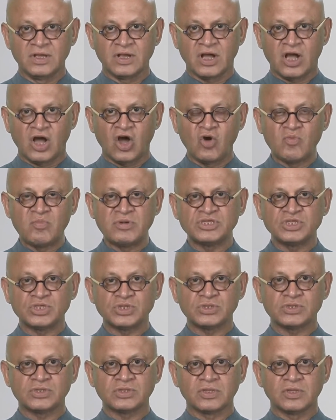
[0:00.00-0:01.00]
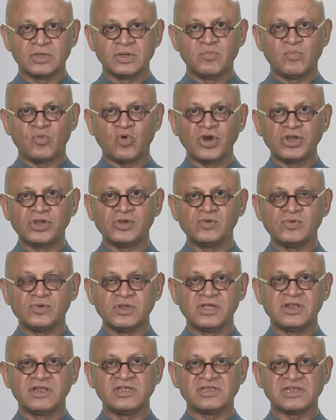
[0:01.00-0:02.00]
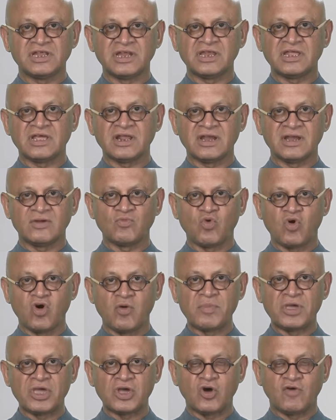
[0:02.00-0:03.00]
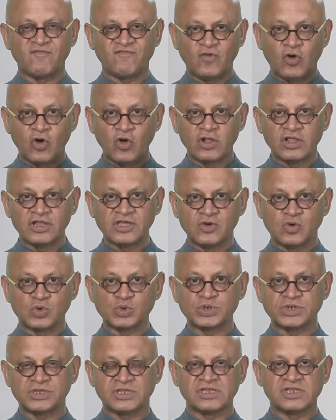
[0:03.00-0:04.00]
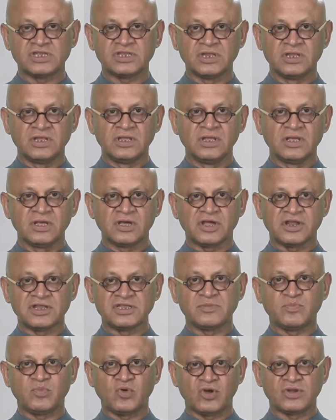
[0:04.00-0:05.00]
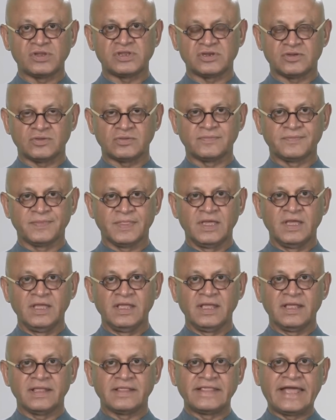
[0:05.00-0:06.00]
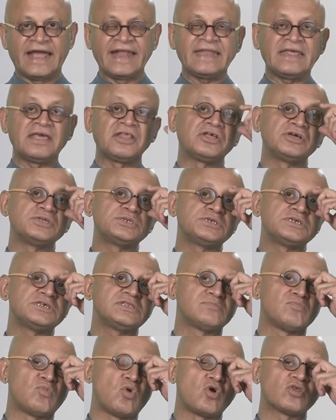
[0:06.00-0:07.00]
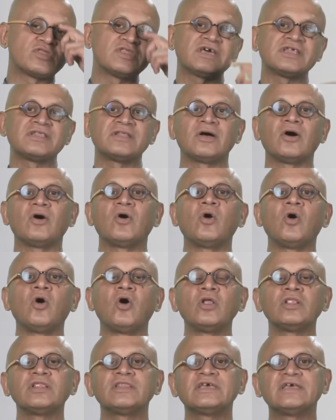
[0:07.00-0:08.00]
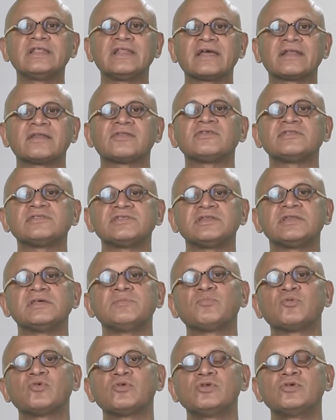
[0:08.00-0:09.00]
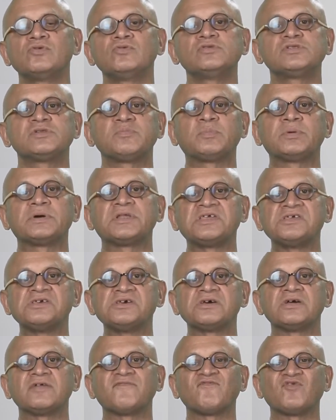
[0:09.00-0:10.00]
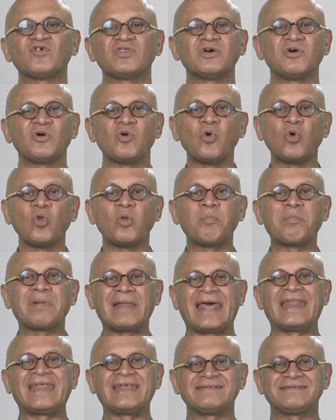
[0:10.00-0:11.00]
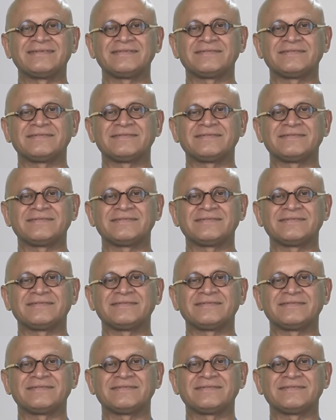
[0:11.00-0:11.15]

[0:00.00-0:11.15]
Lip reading: How much 0.2 degrees centigrade warming of all the oceans corresponds to? That energy is more than all the electricity produced per year for the whole planet.